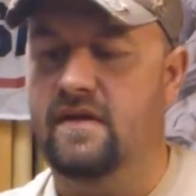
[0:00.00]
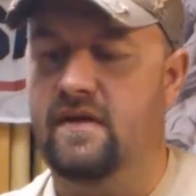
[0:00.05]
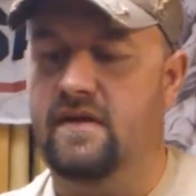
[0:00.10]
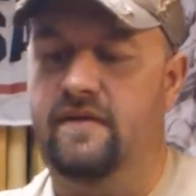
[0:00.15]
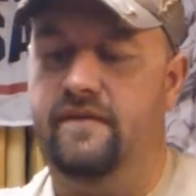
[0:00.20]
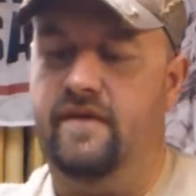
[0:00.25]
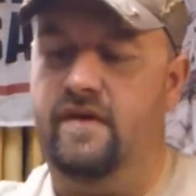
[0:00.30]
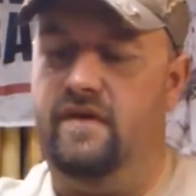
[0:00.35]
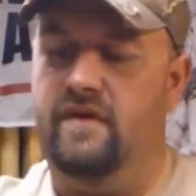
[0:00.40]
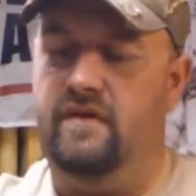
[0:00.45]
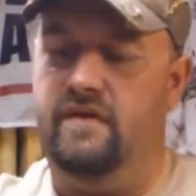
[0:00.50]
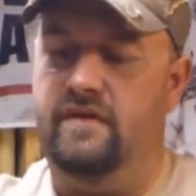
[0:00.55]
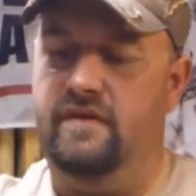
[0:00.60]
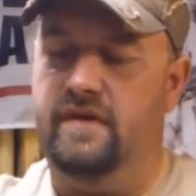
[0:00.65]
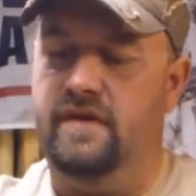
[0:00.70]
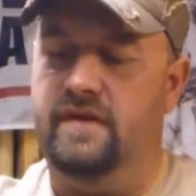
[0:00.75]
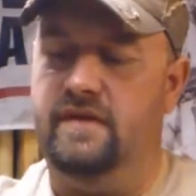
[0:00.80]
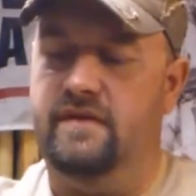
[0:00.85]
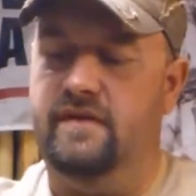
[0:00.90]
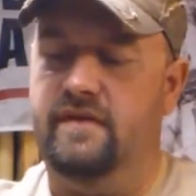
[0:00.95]
of all
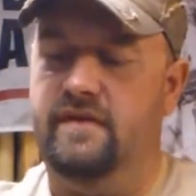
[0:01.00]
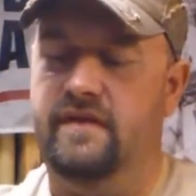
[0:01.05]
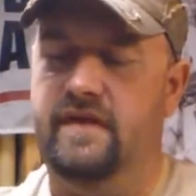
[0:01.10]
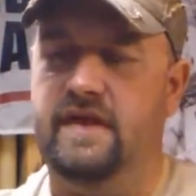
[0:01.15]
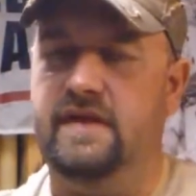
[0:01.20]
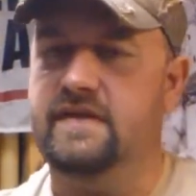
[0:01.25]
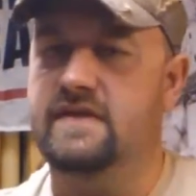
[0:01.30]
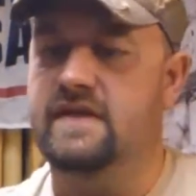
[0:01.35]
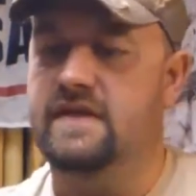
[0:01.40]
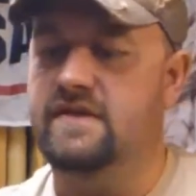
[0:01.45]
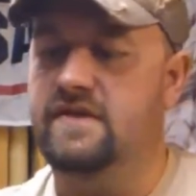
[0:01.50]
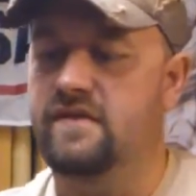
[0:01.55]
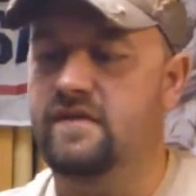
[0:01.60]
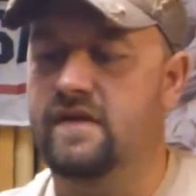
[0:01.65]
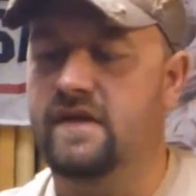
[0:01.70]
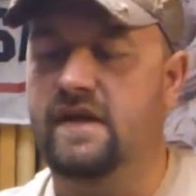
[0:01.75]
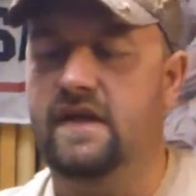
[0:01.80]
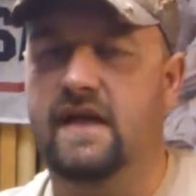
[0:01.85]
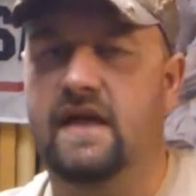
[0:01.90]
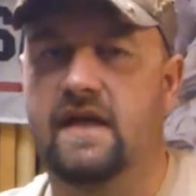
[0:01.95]
the things that you
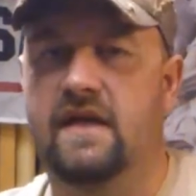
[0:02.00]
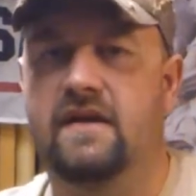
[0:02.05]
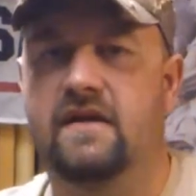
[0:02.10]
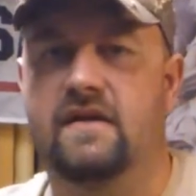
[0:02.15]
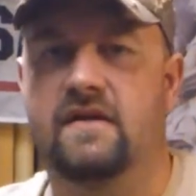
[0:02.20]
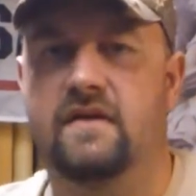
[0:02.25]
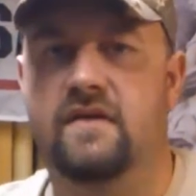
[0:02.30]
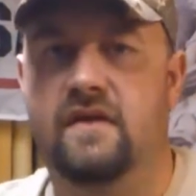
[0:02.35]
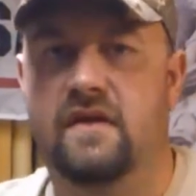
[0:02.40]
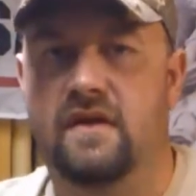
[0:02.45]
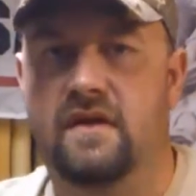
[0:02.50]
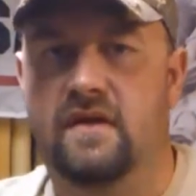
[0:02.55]
can get, and